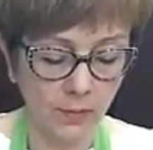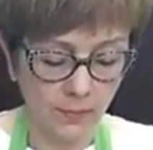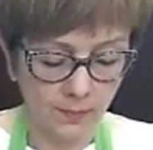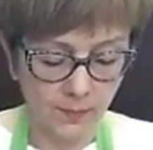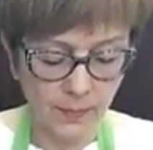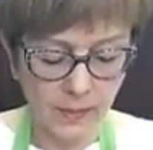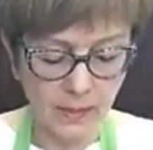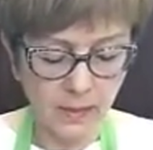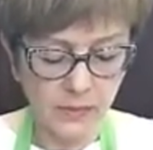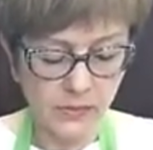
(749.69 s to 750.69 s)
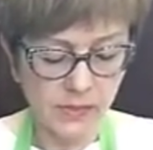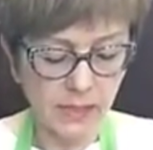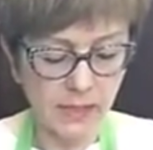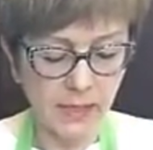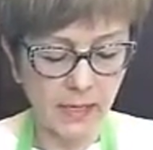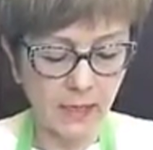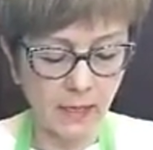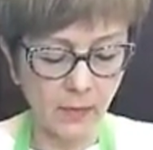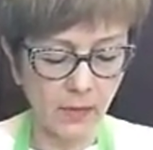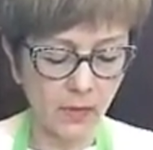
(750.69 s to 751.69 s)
Set that up